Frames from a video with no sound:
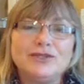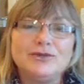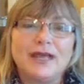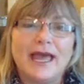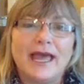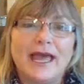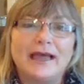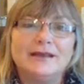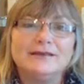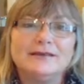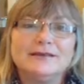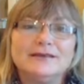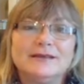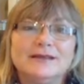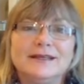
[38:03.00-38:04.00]
that you
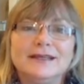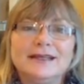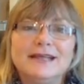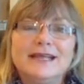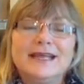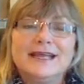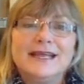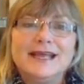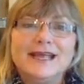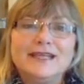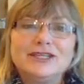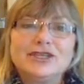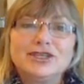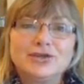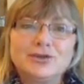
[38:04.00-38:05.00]
can,
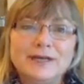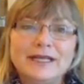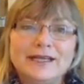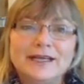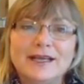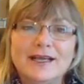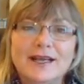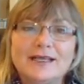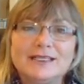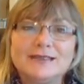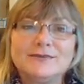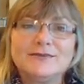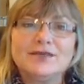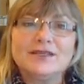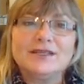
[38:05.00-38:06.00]
treat the
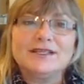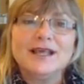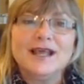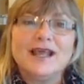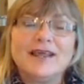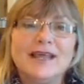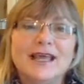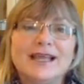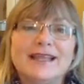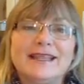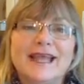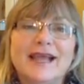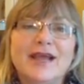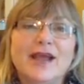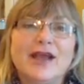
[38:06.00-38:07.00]
customers
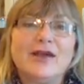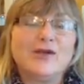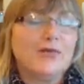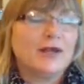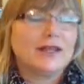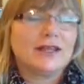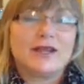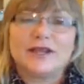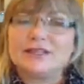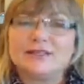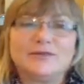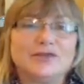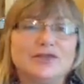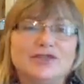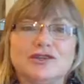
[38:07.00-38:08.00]
with
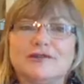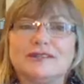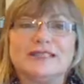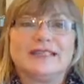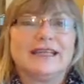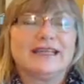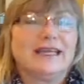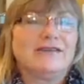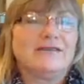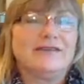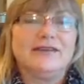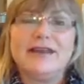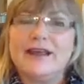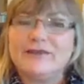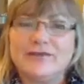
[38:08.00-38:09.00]
customer service like they've
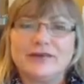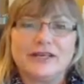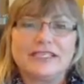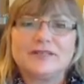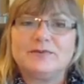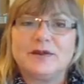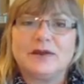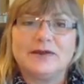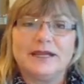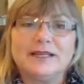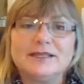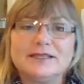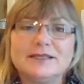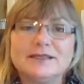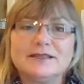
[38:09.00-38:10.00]
never
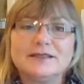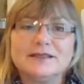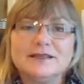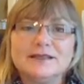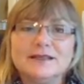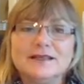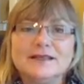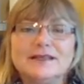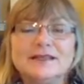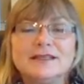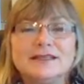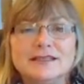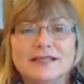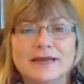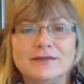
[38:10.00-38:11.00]
experienced.
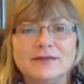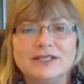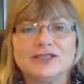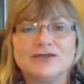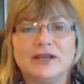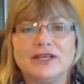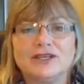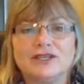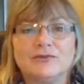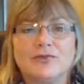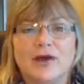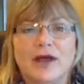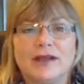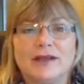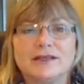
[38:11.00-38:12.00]
Demonstrate your
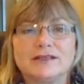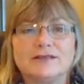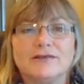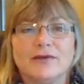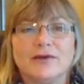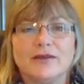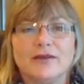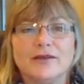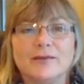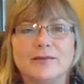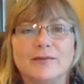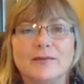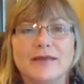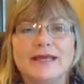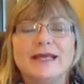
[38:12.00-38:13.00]
products for
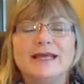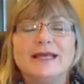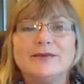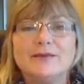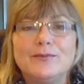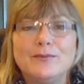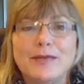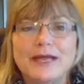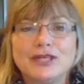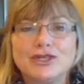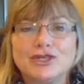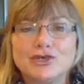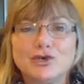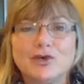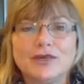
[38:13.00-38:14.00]
them. Make
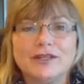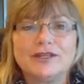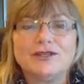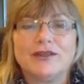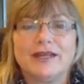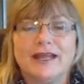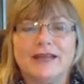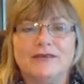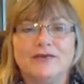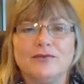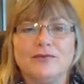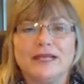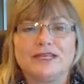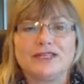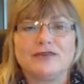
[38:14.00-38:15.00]
sure that you get
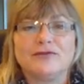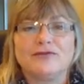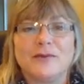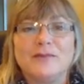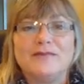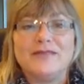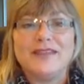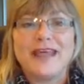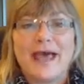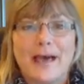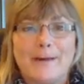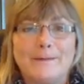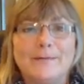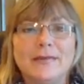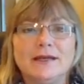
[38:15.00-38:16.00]
information from
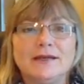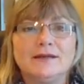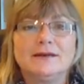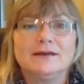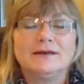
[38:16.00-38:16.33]
them.